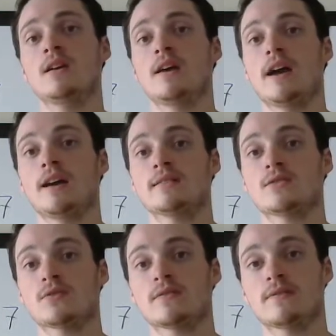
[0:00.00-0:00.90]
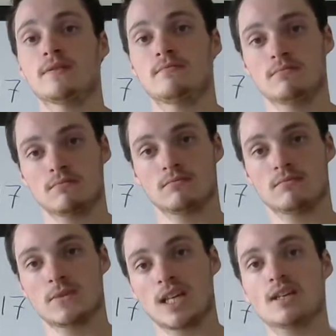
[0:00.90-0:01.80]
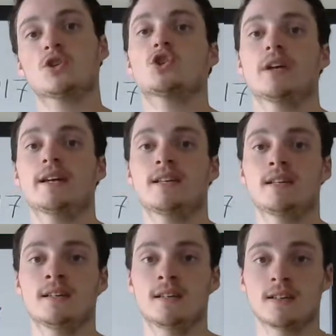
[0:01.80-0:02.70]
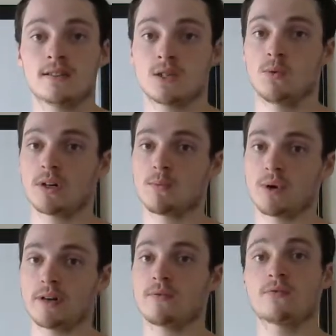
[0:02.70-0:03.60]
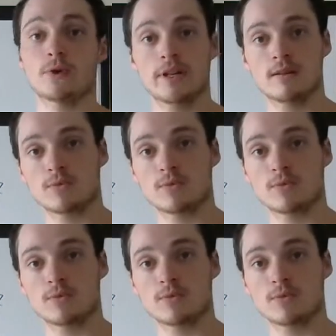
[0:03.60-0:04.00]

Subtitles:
and sort of the initial idea is you want to bring freedom,